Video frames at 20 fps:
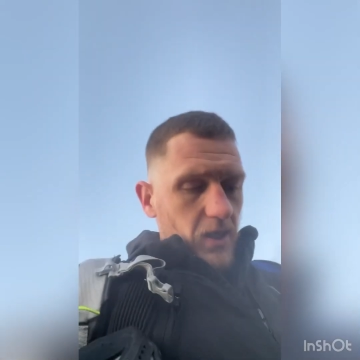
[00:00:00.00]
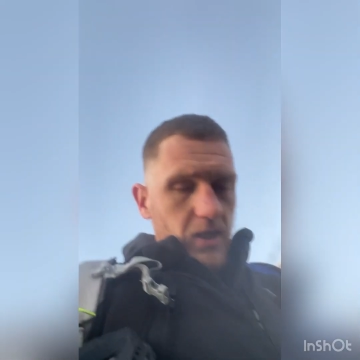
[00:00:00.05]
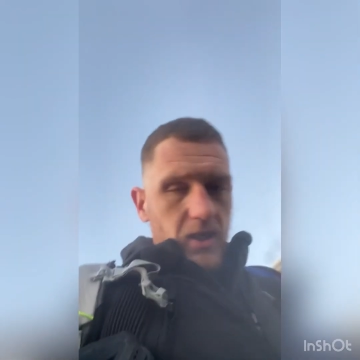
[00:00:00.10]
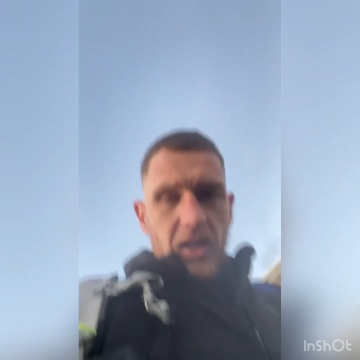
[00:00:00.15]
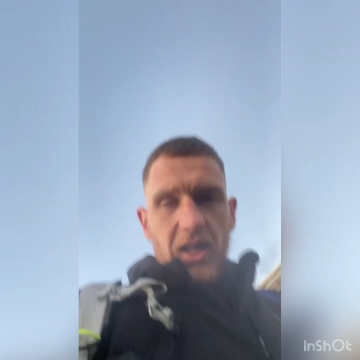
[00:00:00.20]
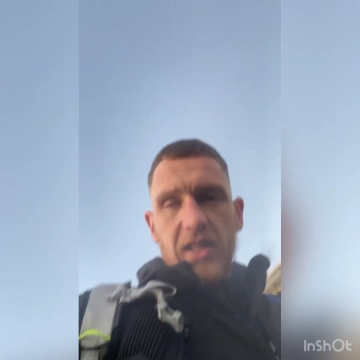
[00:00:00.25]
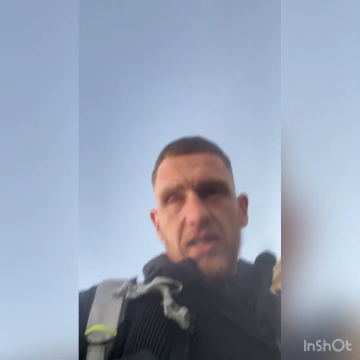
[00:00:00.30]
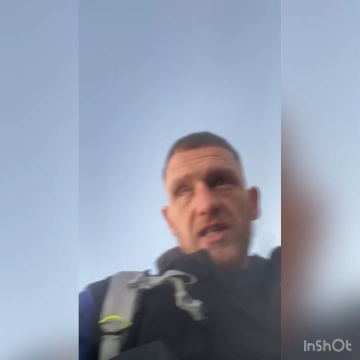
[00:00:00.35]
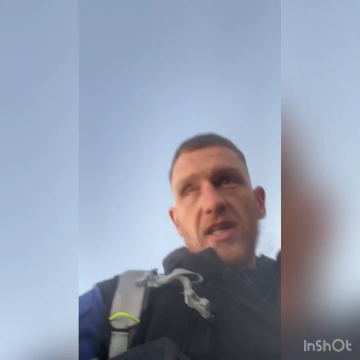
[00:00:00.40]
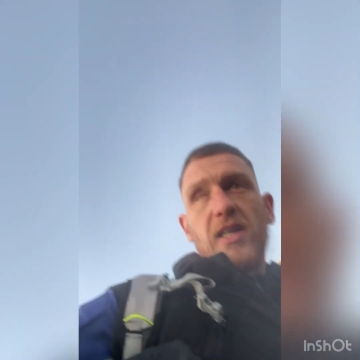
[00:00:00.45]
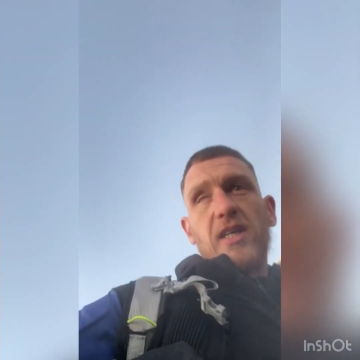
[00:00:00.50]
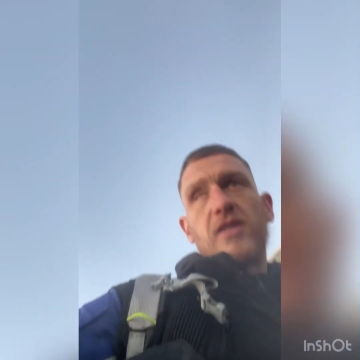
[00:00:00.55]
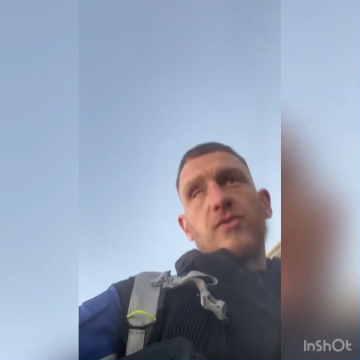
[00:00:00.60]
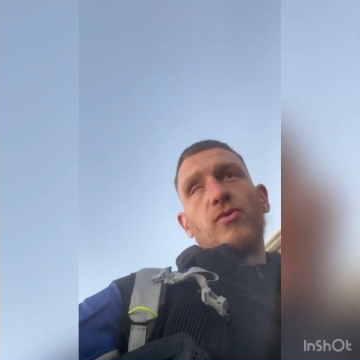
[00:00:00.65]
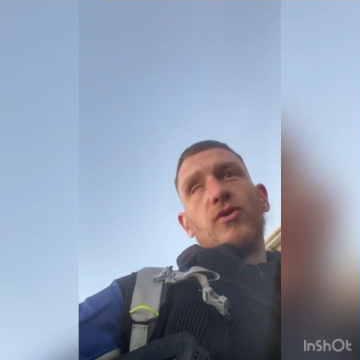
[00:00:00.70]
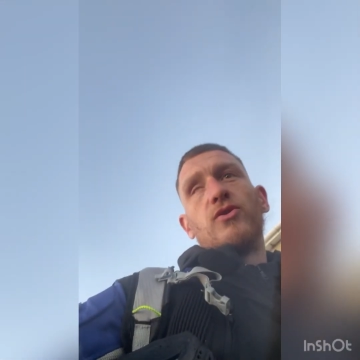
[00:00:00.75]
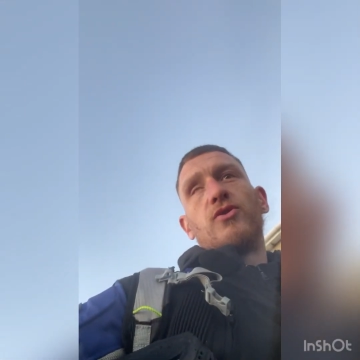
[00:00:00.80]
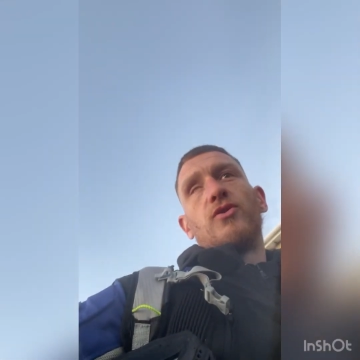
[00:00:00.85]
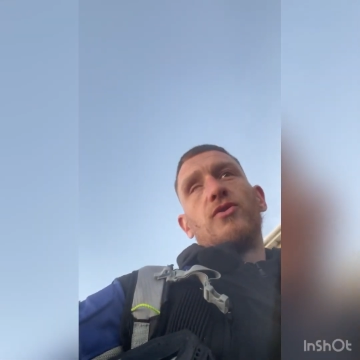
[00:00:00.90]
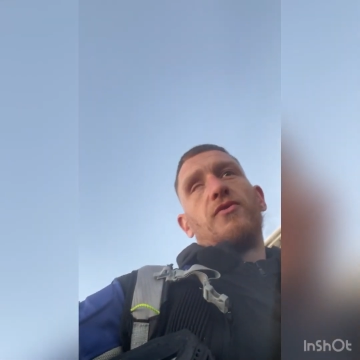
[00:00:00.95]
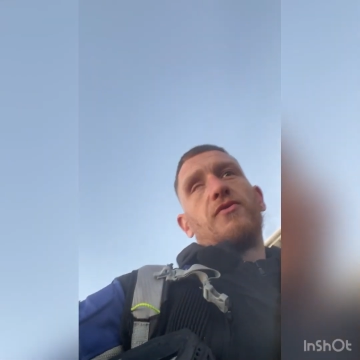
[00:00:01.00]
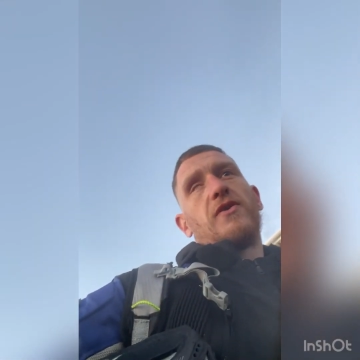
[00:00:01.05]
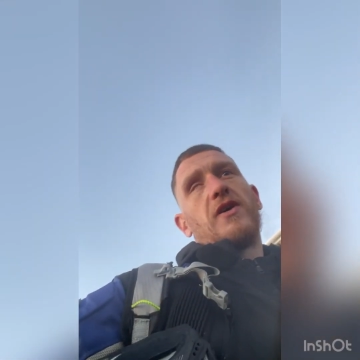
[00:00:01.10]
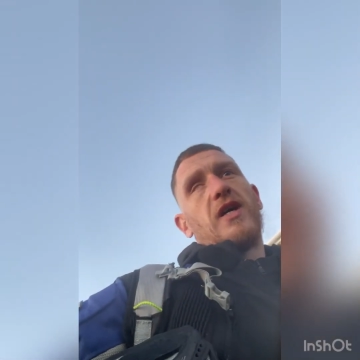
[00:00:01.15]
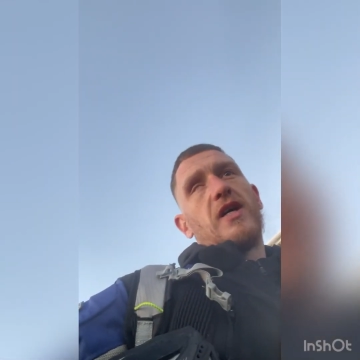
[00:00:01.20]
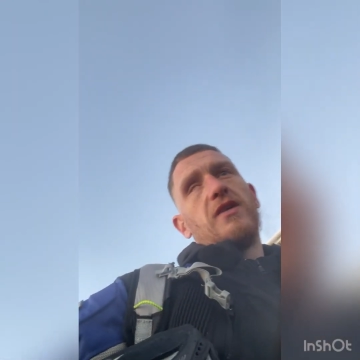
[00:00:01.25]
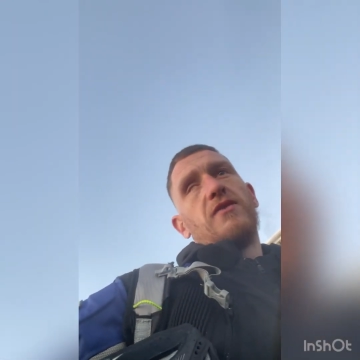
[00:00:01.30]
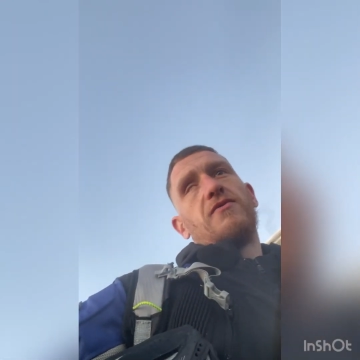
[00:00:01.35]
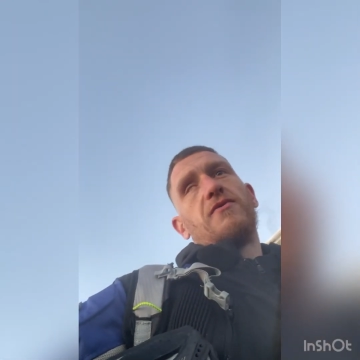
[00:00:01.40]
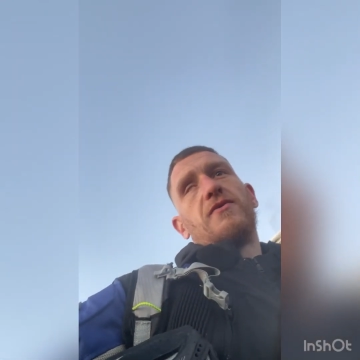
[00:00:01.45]
SX
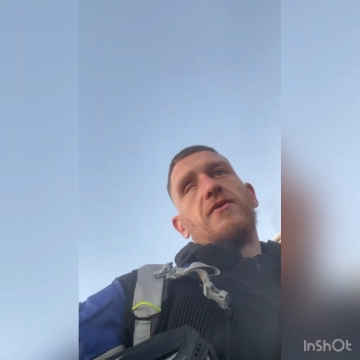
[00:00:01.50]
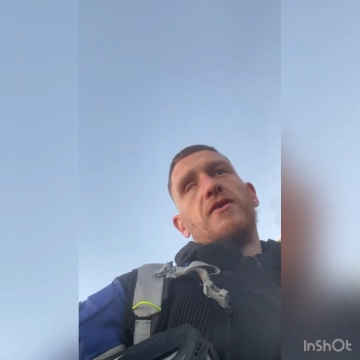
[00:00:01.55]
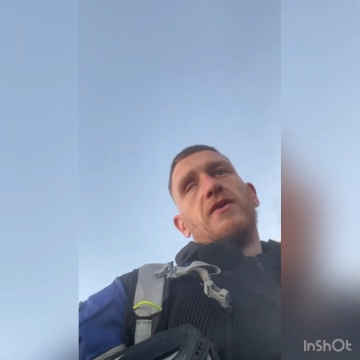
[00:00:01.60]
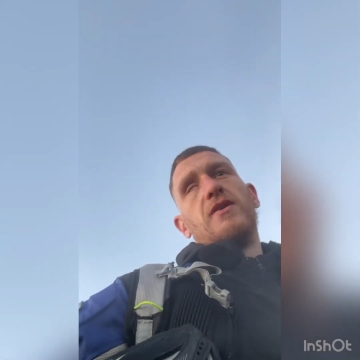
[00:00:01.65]
125.